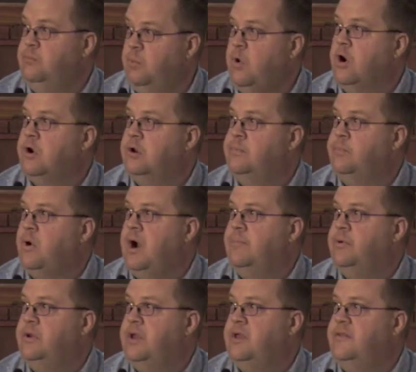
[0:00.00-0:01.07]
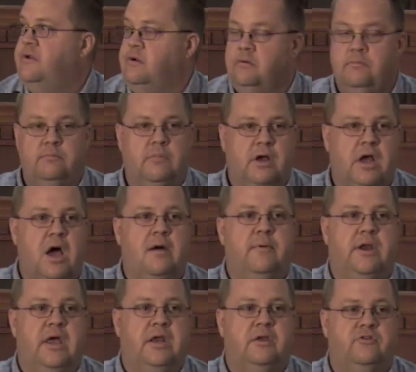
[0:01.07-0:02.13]
work properly and they're
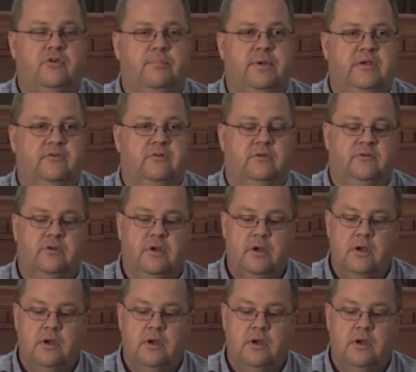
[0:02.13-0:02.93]
accommodating to business.